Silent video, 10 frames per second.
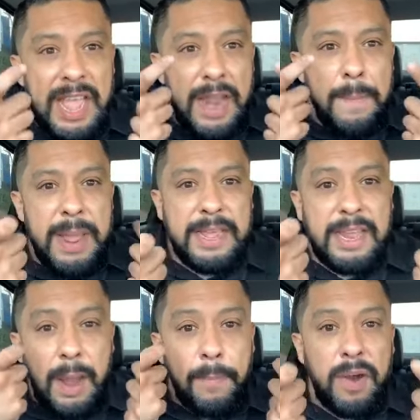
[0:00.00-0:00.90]
and
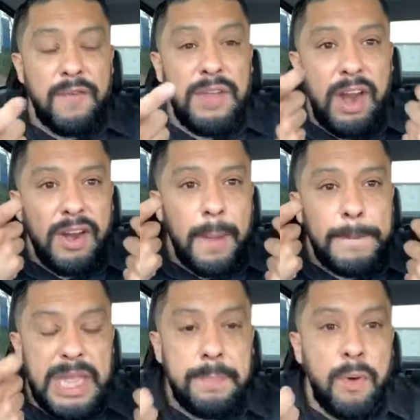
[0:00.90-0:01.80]
making a profit out
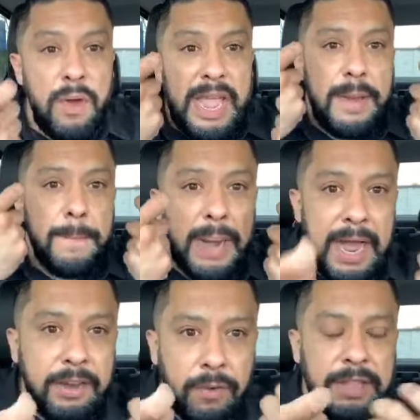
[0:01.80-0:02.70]
of people and
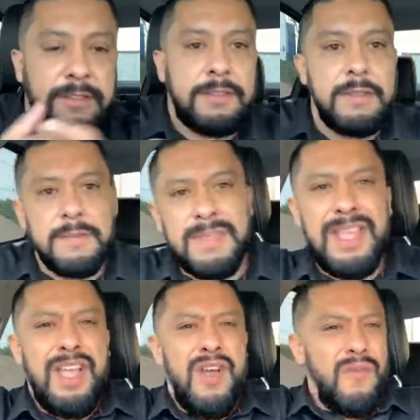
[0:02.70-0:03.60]
migrants.
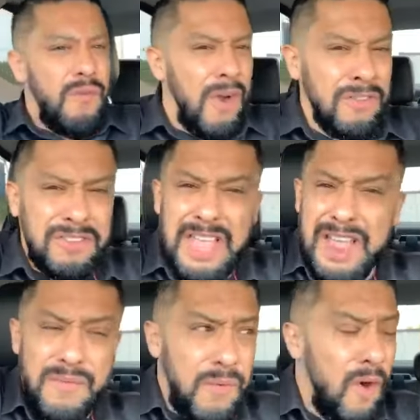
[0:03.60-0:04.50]
First
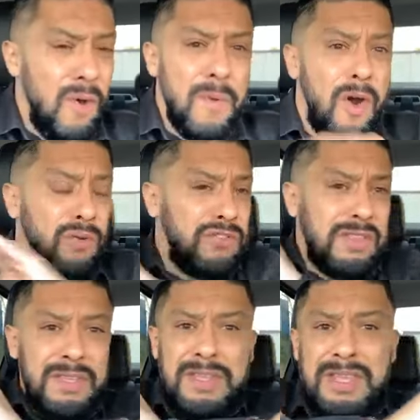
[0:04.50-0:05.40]
and foremost,